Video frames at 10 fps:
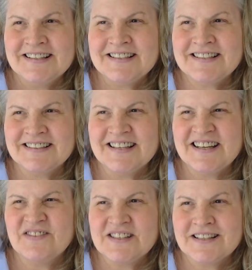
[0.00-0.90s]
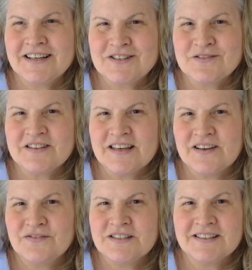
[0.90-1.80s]
did a lot of intellectual
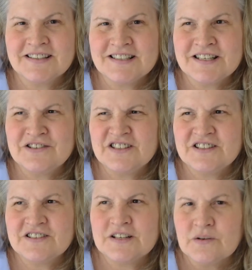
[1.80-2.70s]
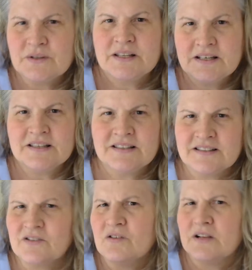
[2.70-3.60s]
theft and continue to do so, and then
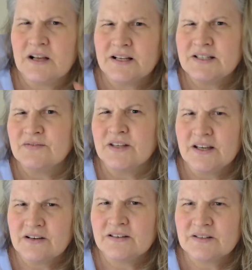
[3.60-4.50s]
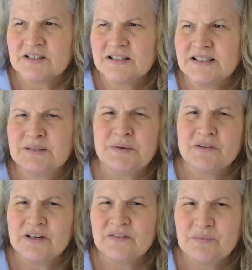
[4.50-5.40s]
all kinds of like
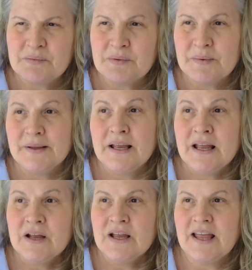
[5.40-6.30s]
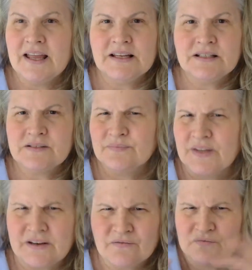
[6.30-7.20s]
smearing of me, blah blah, and
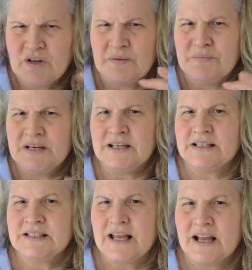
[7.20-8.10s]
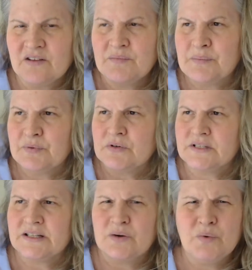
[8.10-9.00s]
like immediate attack of my
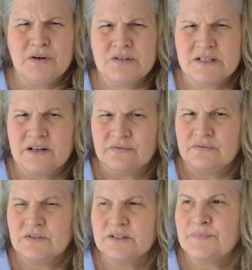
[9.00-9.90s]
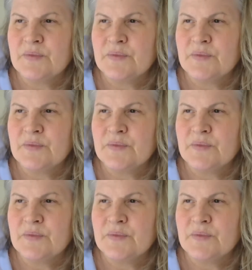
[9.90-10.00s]
person, like weird stuff. Just